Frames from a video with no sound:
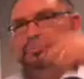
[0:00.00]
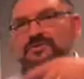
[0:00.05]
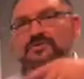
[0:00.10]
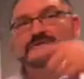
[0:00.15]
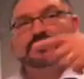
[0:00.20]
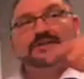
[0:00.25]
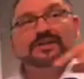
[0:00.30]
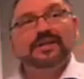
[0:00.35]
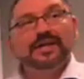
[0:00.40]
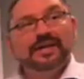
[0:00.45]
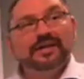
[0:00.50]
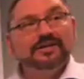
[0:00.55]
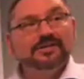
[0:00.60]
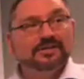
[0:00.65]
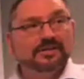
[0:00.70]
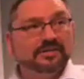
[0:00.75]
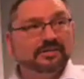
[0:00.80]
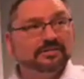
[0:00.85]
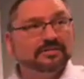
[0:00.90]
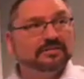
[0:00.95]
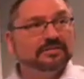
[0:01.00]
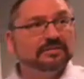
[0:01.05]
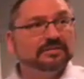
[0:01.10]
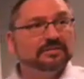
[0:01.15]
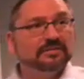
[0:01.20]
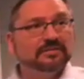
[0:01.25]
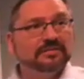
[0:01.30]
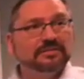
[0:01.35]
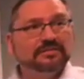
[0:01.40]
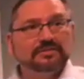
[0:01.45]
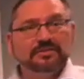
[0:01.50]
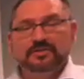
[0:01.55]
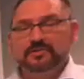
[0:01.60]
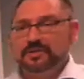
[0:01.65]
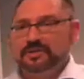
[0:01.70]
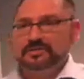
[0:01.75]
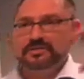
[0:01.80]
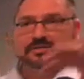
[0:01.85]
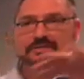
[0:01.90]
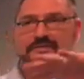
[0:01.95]
to the nations. So it
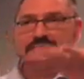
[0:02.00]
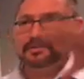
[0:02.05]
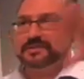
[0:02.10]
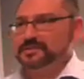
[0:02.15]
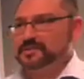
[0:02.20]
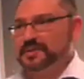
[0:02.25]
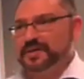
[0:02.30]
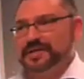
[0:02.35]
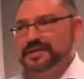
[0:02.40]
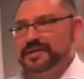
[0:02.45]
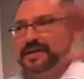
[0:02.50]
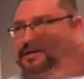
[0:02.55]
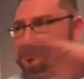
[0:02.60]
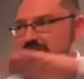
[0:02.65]
wasn't just to one